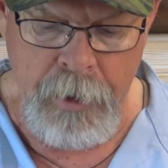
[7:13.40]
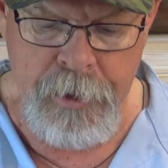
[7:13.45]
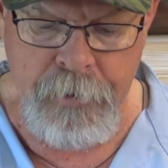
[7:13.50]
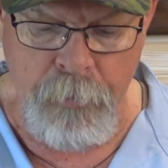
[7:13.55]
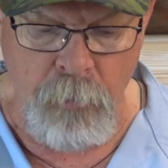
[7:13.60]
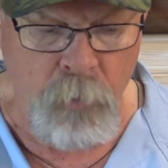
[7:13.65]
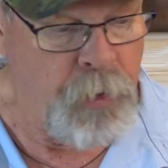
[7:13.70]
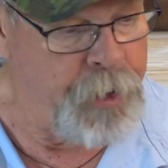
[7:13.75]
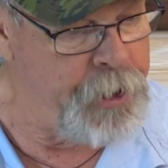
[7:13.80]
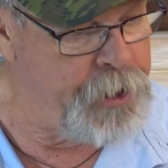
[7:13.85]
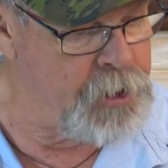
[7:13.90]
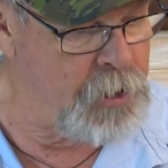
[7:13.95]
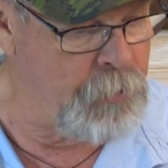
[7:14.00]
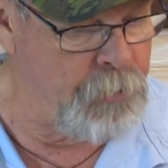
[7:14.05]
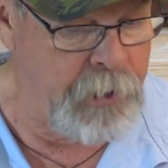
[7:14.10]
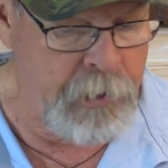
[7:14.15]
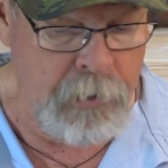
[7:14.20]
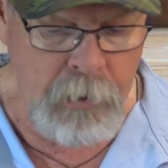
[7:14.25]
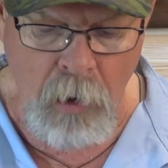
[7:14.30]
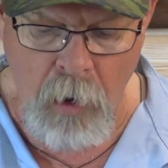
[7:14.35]
It's a
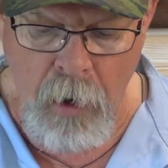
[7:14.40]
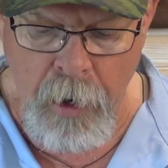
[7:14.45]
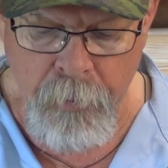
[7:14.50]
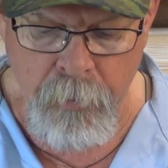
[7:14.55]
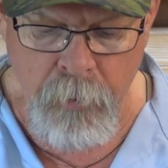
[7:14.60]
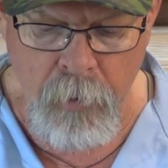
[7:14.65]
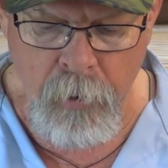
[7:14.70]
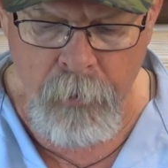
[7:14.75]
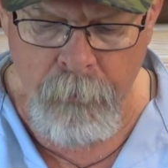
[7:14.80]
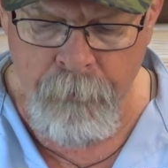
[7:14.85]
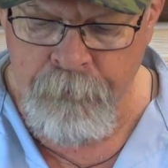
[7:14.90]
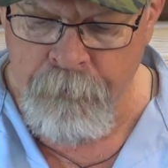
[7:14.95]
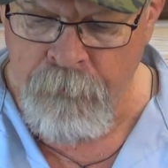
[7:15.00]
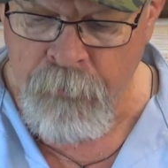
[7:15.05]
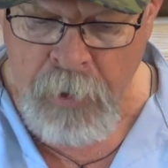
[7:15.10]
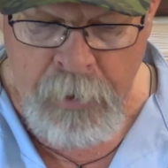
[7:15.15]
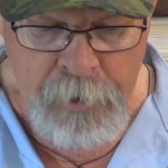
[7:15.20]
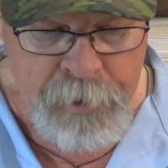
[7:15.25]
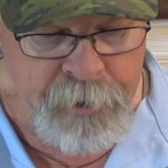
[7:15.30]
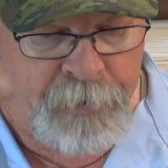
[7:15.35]
reasonably light rod,
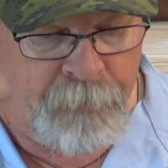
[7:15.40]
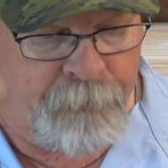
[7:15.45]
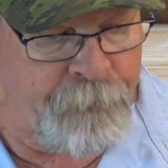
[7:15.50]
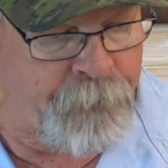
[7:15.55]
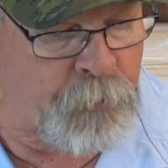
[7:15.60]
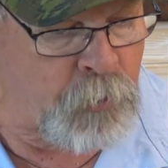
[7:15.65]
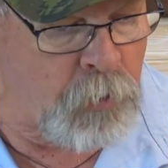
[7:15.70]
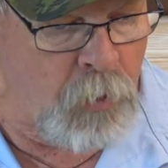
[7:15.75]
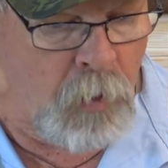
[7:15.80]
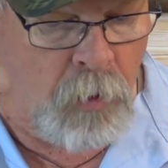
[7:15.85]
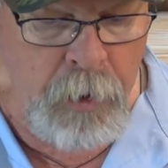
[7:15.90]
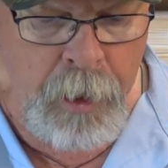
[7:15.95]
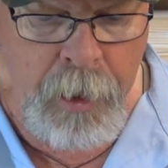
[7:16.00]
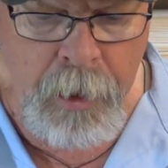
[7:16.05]
seven foot long,